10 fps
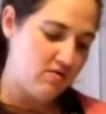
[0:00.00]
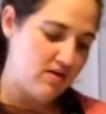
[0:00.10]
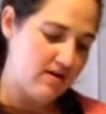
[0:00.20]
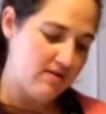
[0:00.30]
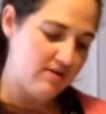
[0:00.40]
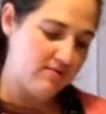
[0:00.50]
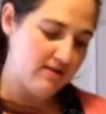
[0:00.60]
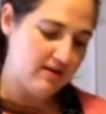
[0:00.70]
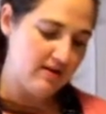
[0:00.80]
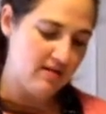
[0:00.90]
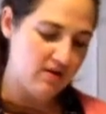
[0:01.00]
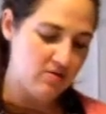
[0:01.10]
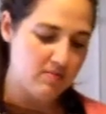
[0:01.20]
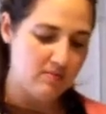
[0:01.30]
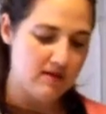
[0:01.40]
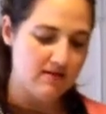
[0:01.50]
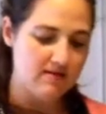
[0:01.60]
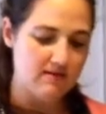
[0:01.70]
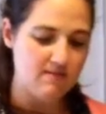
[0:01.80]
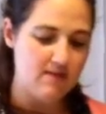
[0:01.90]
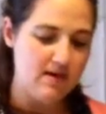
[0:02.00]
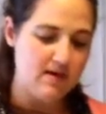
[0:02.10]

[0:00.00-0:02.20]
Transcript: for him to help him get some